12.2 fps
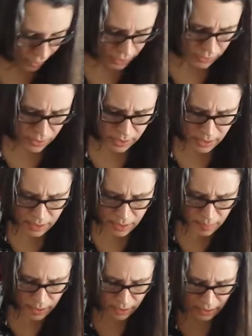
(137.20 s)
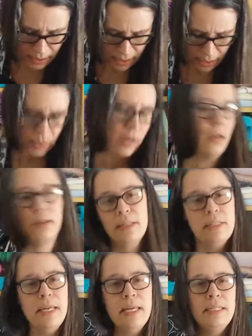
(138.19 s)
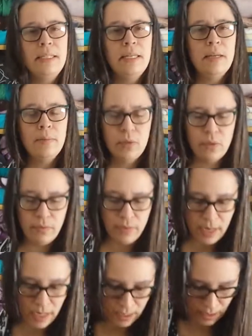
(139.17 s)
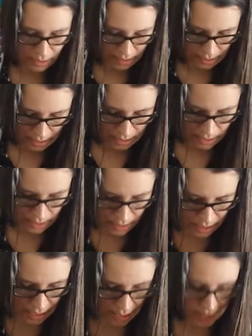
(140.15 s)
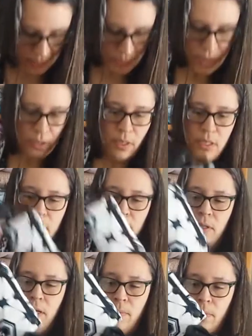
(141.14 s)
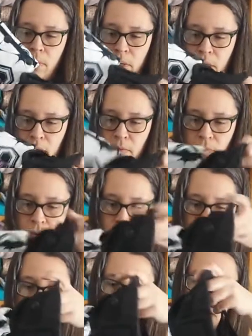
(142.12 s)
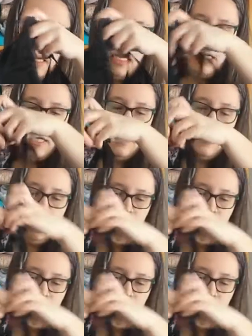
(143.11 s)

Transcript: So this is an American carrier. It is ASTM certified. And I'm just going to lift it up quickly for you to see.